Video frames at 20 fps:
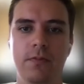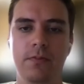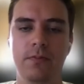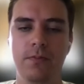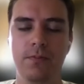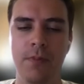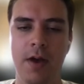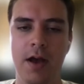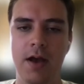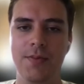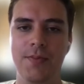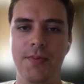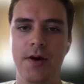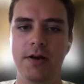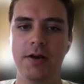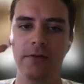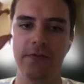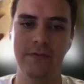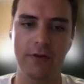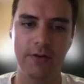Mac
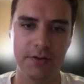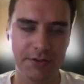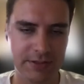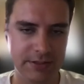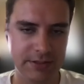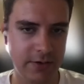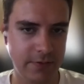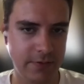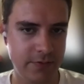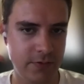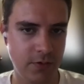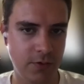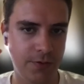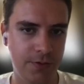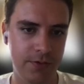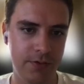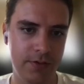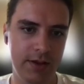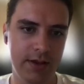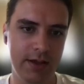microphone instead of your
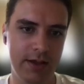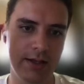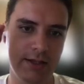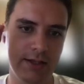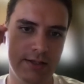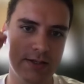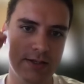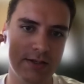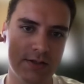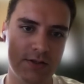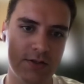headset.